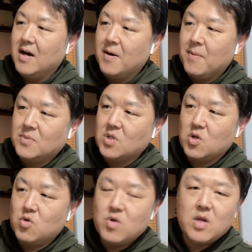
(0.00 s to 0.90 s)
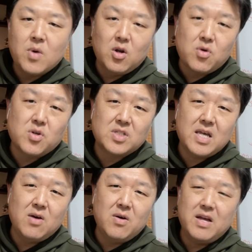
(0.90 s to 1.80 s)
So you really want to learn a
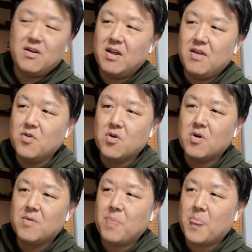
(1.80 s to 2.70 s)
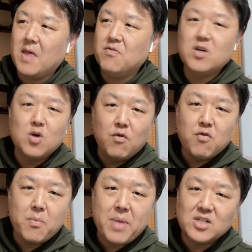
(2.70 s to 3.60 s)
skill, and if you could go for a
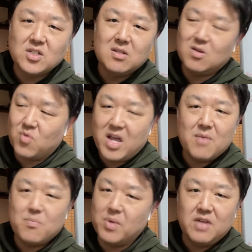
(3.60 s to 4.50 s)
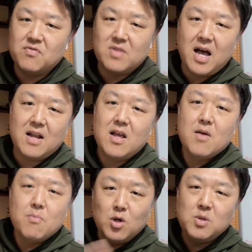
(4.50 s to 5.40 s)
passion, great. But if not,
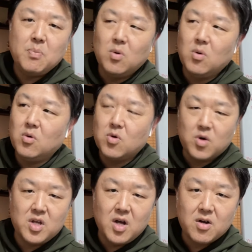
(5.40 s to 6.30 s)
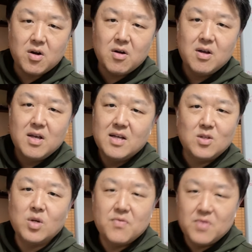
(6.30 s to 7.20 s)
most people who are younger
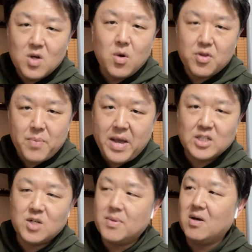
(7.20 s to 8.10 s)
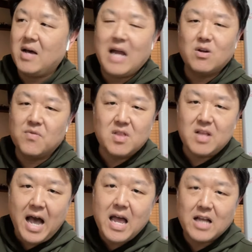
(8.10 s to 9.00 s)
don't even know what they're passionate about.
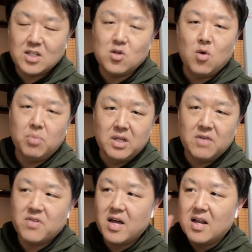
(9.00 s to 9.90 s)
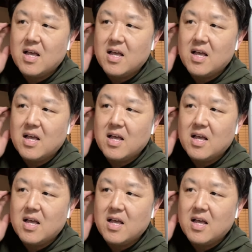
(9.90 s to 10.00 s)
I actually don't believe that.